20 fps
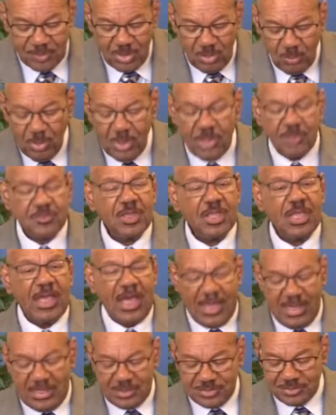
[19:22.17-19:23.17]
Where are the
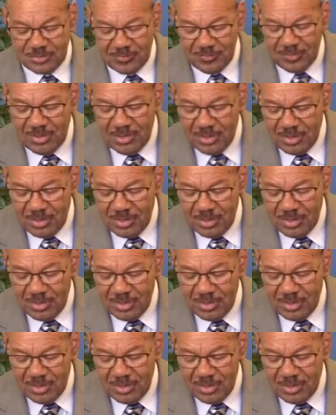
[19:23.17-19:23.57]
gods of